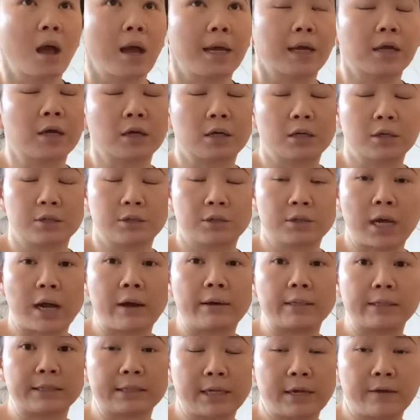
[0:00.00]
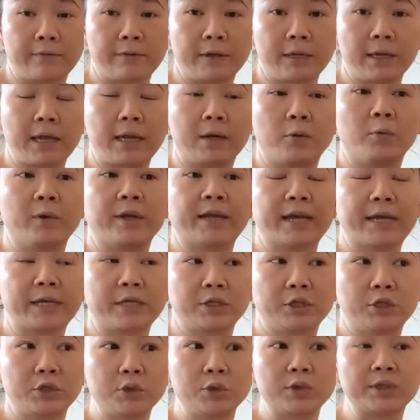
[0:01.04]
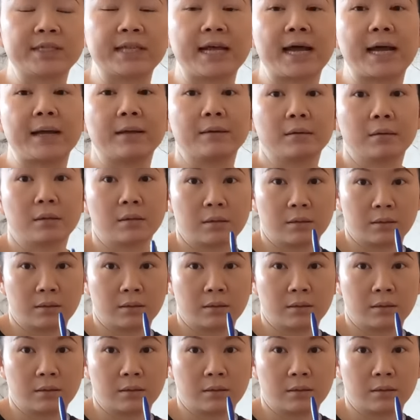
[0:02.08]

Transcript: it could go to our saving and we can use that